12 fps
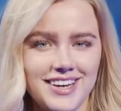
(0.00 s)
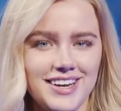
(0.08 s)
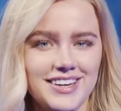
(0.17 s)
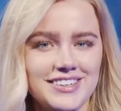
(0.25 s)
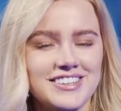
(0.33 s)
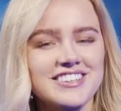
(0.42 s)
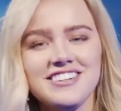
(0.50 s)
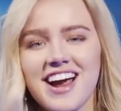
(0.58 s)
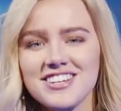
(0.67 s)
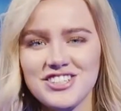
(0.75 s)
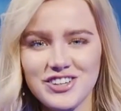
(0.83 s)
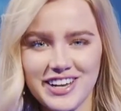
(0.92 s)

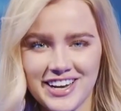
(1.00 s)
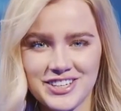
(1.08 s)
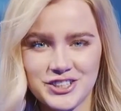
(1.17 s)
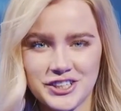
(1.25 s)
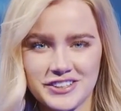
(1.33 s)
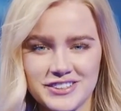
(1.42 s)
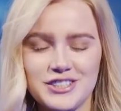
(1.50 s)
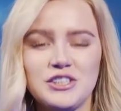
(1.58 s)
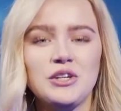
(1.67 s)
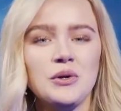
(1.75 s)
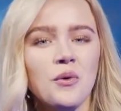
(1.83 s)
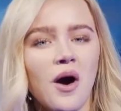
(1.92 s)
Congratulations,
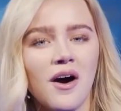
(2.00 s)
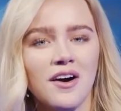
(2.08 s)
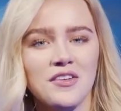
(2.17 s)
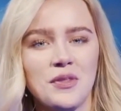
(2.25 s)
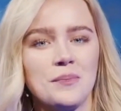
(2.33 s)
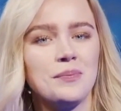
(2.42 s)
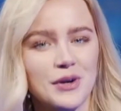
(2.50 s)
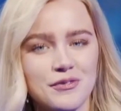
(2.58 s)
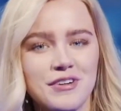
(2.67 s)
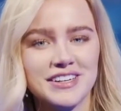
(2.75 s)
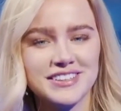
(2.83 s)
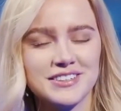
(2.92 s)
you are the
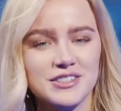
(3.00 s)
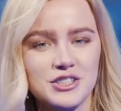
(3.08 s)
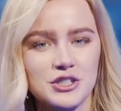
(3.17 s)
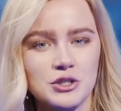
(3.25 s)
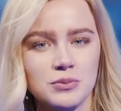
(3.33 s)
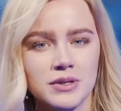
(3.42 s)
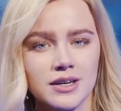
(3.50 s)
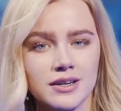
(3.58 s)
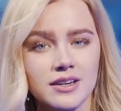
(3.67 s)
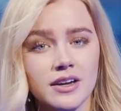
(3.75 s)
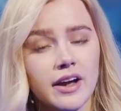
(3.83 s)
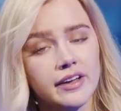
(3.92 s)
perfect consumer.
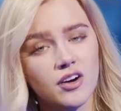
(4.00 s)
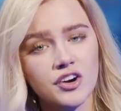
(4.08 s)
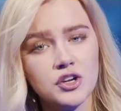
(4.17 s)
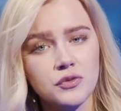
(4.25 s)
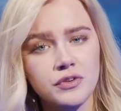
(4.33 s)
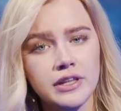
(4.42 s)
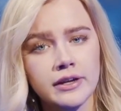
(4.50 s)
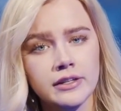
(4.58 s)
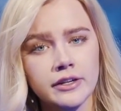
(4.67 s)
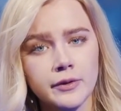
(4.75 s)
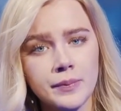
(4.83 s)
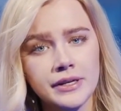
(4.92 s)
And are you feeling a
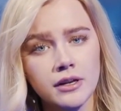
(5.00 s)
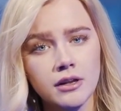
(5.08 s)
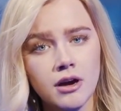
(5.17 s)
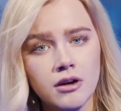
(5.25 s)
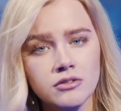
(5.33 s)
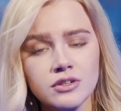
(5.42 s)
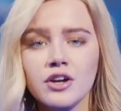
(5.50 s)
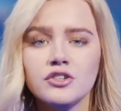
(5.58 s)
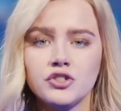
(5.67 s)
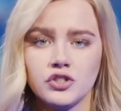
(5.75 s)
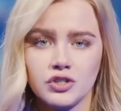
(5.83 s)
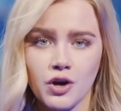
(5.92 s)
little bit alone?
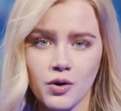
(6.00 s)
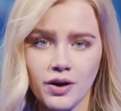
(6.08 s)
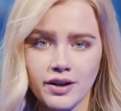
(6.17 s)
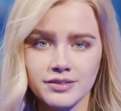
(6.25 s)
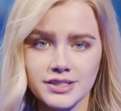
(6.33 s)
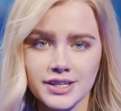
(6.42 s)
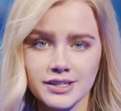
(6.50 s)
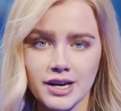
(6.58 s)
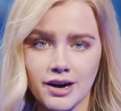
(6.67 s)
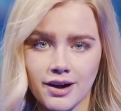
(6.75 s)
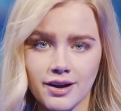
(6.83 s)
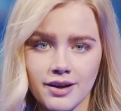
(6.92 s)
Just go on
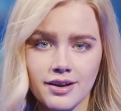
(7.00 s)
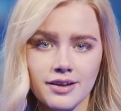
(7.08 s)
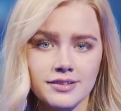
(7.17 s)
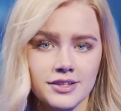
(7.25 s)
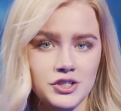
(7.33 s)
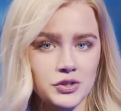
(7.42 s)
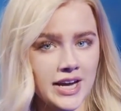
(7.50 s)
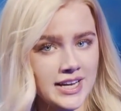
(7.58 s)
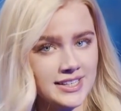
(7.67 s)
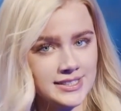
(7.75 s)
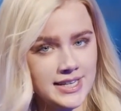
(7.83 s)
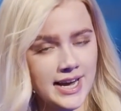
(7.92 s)
Tinder. Wow. Did you get a
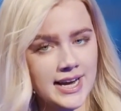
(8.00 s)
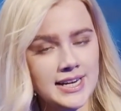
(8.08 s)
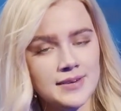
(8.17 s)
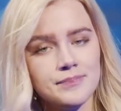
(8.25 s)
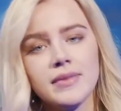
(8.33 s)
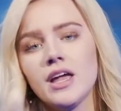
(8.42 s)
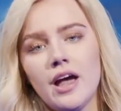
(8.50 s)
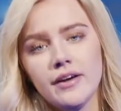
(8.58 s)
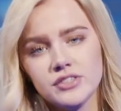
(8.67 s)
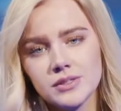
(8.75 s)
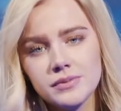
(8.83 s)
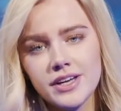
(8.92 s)
date? Have
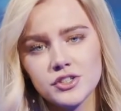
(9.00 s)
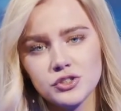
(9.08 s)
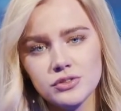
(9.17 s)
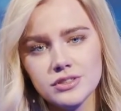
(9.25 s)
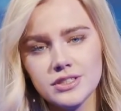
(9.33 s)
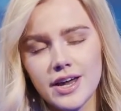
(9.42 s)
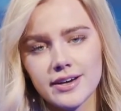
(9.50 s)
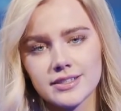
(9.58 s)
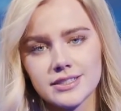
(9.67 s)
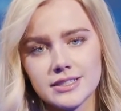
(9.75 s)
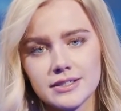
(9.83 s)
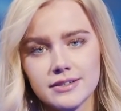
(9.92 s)
some casual
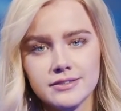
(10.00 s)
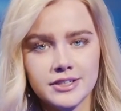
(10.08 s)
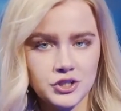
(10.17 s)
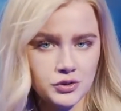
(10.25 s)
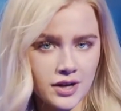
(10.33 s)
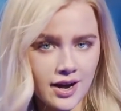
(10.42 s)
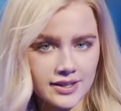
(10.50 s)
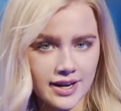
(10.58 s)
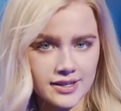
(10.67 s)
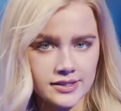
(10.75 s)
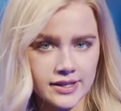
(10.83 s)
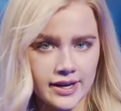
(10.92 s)
sex. Did you not get
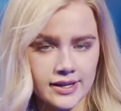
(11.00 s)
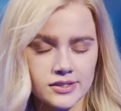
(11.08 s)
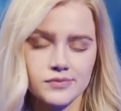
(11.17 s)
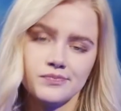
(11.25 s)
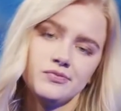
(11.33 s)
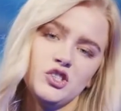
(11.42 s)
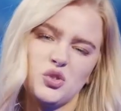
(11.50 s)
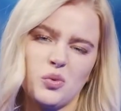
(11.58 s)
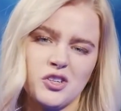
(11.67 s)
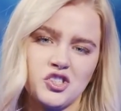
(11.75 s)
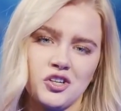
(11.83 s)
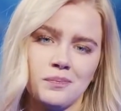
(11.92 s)
a date? Just
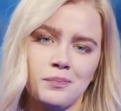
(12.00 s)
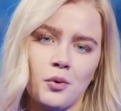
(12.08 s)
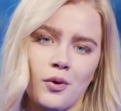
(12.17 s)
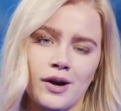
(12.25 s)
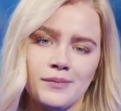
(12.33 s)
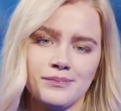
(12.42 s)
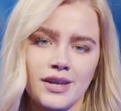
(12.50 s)
watch some porn.